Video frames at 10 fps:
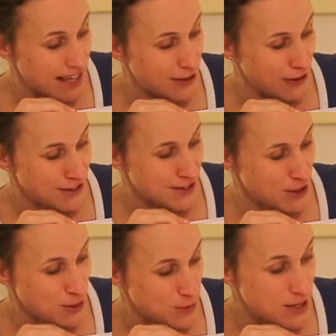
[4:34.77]
her to
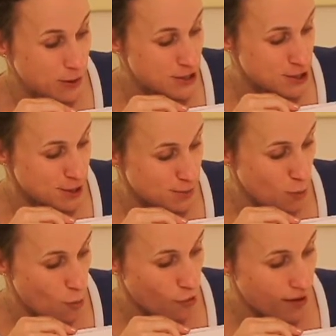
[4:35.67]
3 questions
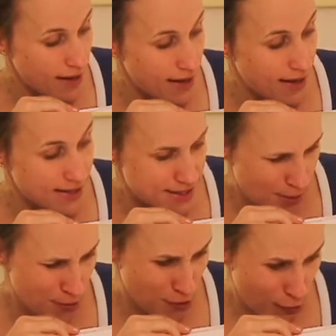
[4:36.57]
more, and
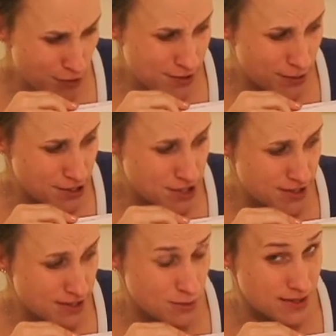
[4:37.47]
some of those
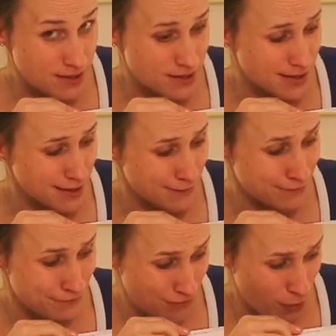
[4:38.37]
questions resulted in
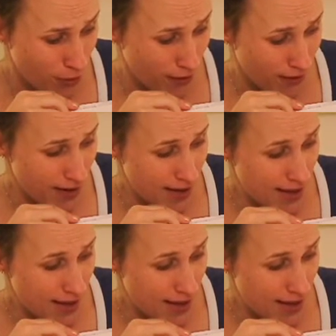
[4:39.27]
4.